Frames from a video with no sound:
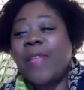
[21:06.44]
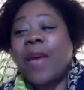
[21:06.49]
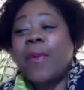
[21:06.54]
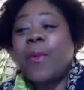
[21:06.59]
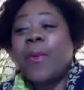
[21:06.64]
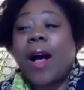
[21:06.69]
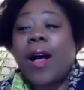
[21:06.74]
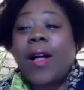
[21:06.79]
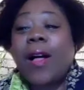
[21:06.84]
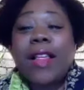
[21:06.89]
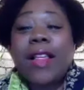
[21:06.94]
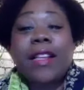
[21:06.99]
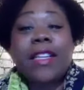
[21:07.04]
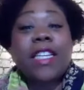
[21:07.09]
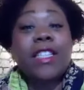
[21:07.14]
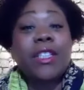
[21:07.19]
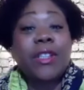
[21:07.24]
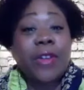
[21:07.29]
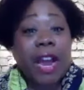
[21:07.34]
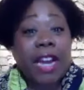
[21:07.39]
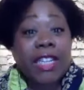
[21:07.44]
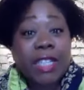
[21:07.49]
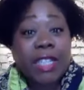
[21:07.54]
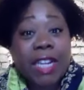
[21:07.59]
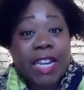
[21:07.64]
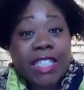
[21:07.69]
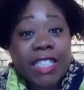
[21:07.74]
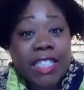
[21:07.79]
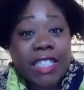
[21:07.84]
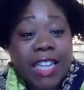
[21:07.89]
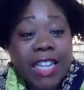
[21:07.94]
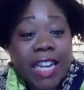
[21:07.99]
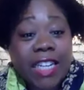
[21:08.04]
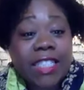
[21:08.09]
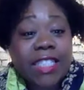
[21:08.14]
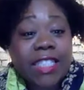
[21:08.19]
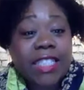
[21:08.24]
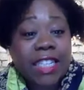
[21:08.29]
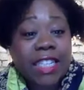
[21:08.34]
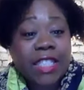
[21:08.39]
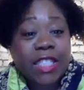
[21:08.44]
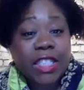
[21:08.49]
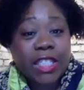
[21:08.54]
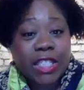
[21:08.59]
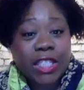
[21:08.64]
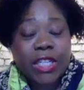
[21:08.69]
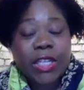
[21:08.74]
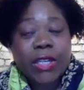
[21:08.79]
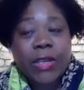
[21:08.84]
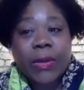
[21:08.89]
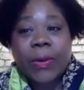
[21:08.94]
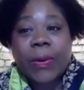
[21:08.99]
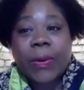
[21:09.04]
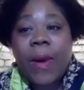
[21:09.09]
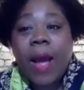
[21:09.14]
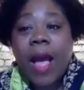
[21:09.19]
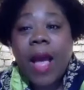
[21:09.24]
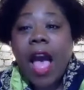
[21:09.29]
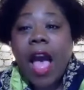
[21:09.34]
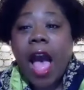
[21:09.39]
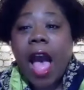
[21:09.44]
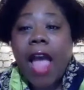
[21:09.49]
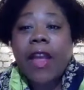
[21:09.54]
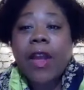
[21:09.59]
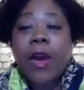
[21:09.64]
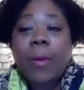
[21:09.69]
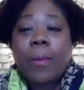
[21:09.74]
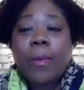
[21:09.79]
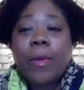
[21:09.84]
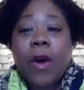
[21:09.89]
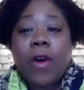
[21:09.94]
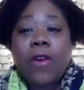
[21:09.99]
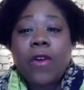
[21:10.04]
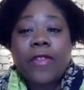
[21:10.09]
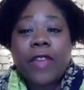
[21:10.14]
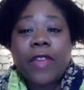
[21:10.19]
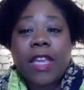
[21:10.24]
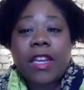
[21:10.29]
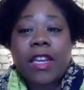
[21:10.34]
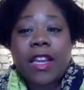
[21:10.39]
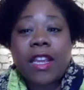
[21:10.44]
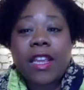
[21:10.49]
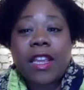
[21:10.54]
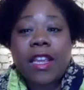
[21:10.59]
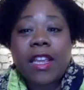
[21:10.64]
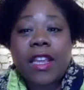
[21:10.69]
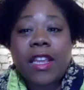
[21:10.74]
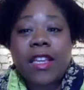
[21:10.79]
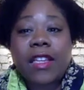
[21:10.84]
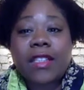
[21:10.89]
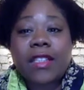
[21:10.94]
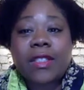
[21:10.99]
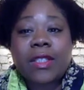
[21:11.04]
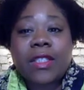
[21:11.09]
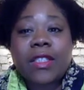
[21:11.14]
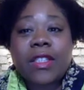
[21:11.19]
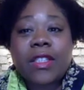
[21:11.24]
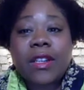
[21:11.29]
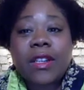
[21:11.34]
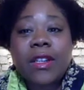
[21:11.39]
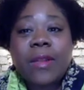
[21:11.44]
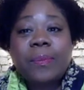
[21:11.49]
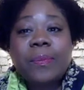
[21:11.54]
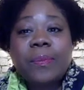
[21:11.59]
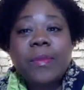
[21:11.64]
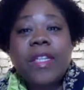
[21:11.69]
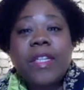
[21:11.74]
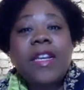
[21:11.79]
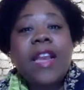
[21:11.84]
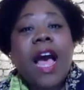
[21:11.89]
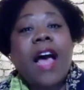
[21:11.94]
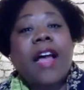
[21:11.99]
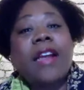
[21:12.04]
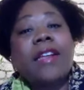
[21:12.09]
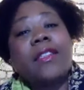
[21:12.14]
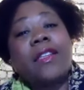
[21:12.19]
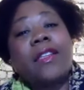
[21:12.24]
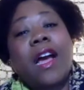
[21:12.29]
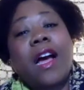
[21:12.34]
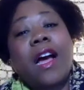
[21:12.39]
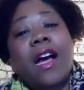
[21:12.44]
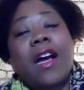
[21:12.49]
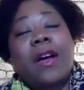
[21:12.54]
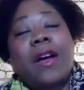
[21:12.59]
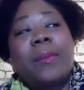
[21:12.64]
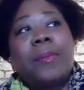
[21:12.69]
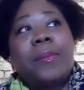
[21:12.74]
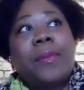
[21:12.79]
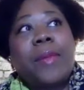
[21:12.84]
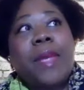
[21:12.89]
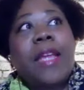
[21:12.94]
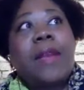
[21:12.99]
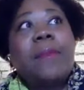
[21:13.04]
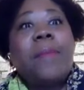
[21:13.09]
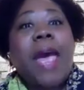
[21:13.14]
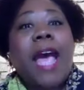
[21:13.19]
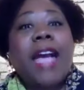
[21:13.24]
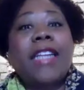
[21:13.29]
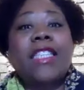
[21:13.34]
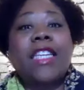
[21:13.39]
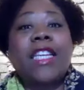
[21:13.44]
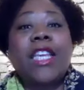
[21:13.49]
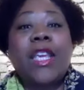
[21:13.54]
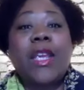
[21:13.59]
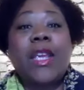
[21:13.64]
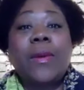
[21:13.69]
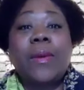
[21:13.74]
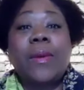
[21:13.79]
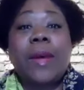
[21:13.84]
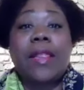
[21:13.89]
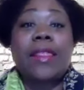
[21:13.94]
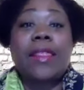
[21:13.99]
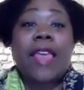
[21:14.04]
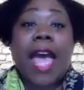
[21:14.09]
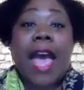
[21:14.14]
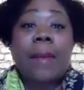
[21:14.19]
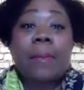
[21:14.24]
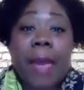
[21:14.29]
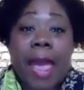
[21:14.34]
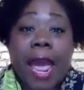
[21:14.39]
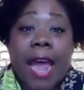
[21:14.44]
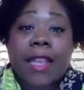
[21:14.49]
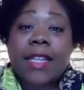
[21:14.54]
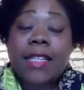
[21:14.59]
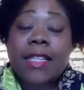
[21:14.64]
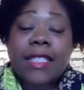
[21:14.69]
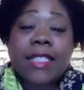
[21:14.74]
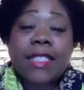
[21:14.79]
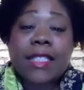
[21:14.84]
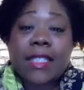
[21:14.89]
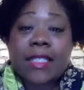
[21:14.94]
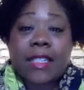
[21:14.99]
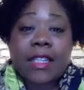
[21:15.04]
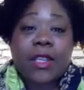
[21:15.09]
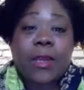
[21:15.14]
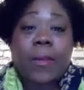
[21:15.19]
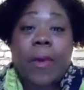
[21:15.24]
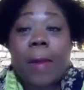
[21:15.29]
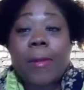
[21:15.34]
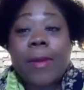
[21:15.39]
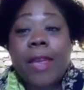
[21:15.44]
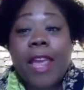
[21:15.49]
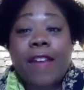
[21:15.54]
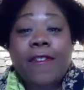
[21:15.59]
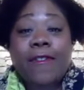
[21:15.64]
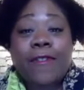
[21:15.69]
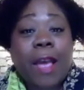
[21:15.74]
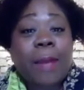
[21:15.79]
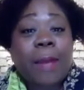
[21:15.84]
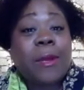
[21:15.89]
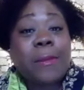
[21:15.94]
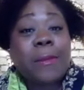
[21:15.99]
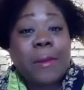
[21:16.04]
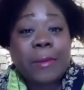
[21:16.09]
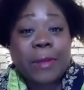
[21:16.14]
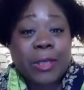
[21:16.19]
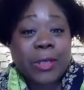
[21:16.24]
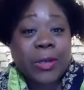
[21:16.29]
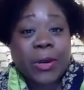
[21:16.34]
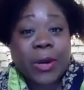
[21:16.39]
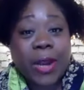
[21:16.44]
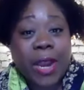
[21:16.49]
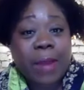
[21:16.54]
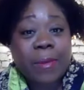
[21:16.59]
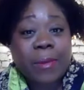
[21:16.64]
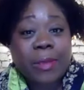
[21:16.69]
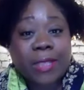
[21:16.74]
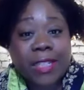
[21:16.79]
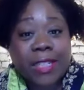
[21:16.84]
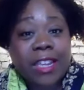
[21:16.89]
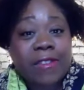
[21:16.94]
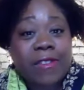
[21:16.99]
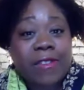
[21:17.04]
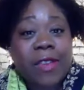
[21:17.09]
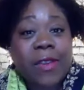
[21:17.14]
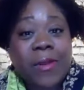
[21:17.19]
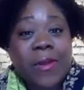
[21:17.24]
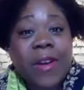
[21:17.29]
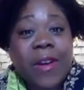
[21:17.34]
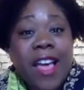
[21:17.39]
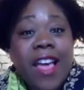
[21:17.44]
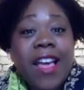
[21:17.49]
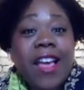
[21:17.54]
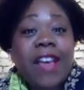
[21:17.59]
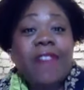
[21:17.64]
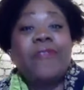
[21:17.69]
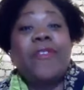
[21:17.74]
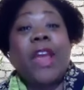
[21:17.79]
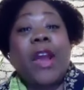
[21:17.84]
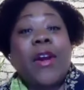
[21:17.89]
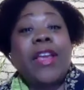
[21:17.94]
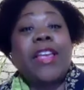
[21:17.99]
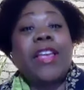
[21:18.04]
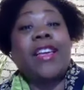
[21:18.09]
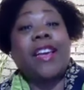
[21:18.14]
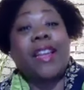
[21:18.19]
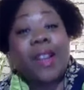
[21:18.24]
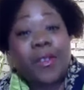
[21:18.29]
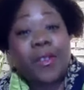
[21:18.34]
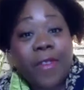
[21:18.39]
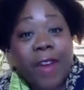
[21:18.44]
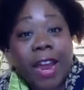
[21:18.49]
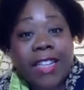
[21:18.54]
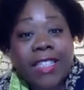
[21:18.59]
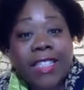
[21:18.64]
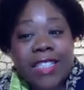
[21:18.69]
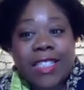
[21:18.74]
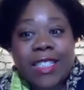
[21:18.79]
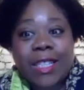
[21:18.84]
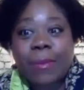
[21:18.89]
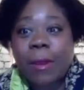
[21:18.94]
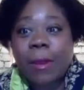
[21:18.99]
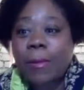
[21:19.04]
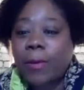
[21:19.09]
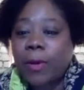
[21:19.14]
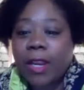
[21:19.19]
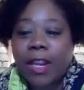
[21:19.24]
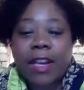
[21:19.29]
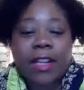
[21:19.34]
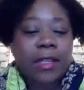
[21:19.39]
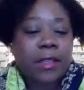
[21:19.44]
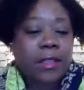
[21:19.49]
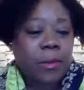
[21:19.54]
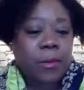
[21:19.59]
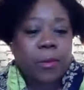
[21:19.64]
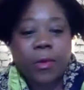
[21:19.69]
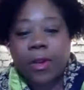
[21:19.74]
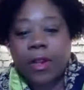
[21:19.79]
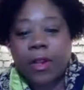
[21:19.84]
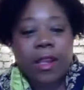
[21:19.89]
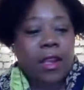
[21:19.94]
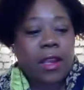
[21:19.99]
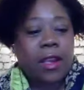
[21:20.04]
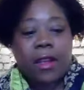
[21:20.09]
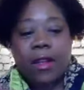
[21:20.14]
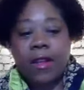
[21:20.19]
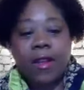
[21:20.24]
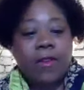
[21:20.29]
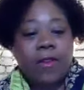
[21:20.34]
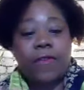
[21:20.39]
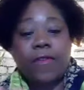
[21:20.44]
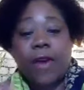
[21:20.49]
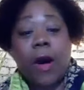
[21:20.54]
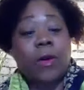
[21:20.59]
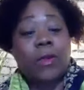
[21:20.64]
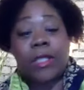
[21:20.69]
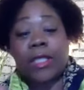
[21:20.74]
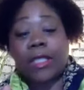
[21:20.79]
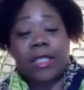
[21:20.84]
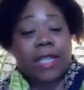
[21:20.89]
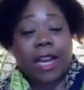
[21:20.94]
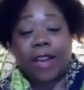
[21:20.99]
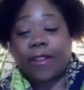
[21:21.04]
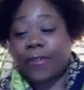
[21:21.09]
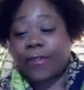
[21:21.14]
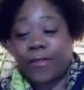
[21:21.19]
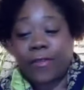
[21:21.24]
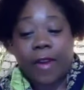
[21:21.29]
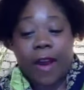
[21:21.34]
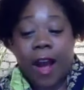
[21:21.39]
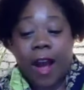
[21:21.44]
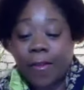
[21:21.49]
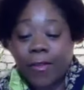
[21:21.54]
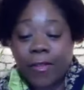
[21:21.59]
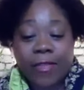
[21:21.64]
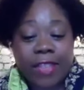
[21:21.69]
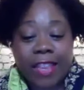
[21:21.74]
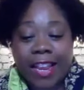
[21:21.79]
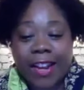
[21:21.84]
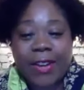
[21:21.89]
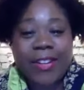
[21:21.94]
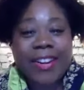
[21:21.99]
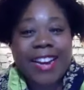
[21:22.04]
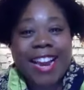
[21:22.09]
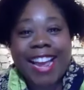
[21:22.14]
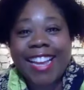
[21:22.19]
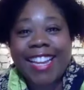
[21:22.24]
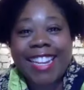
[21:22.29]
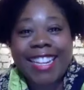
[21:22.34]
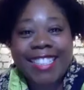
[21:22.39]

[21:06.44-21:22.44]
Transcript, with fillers: Well, congratulations on season 2. I hope COVID is not impacting you that badly, since you probably have family members that are able to give you very good advice, because some people are getting some really false stuff off of the internet.